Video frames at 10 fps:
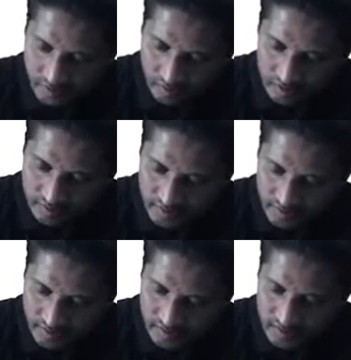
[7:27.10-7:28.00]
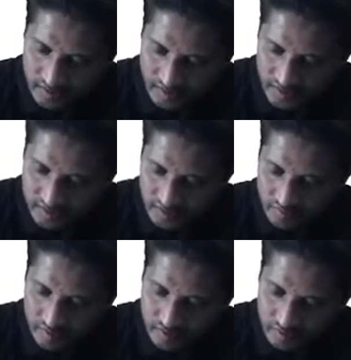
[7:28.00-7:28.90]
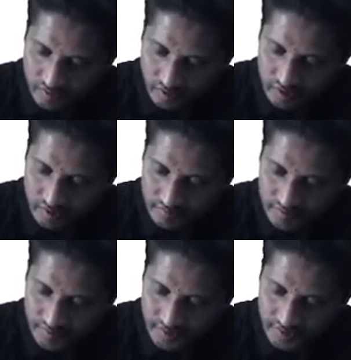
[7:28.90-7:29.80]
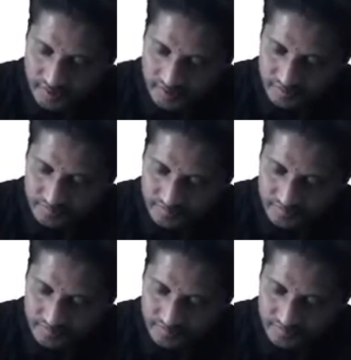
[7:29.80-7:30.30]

in all the three cases n is equal to order of the matrix.